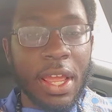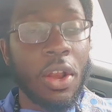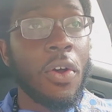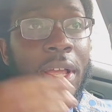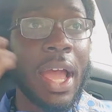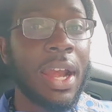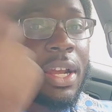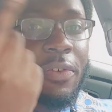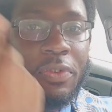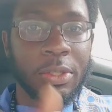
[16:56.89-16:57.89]
And all kind
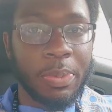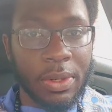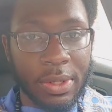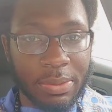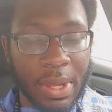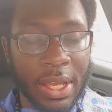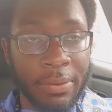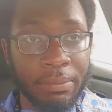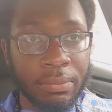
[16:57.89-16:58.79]
of different spirits, man.